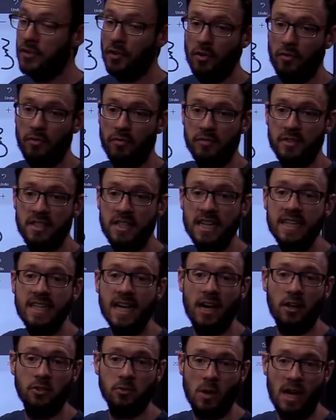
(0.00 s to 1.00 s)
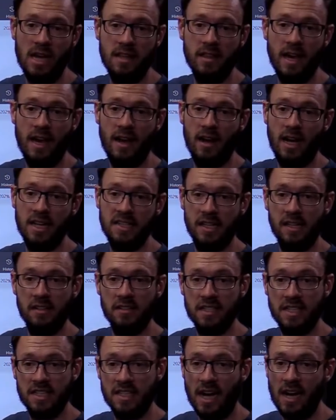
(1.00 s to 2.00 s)
sort of detailed way that I did at
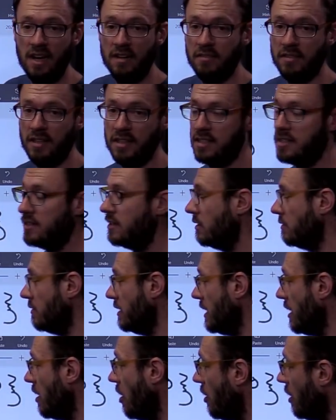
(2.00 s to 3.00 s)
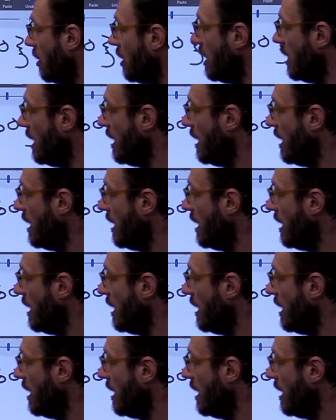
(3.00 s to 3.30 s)
the start of this little video,